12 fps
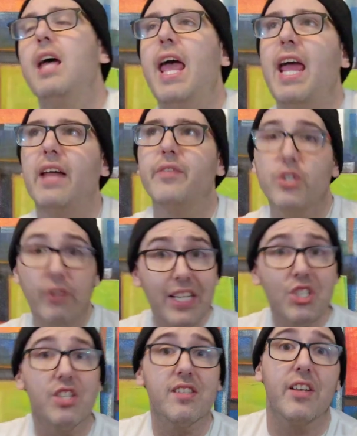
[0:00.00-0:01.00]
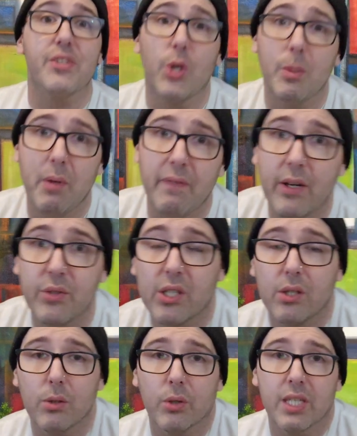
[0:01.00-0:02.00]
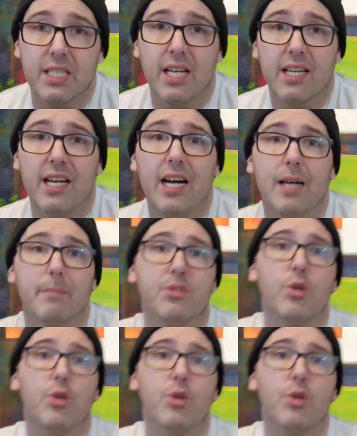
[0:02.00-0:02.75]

And the directions also can be found on Kalorik.com.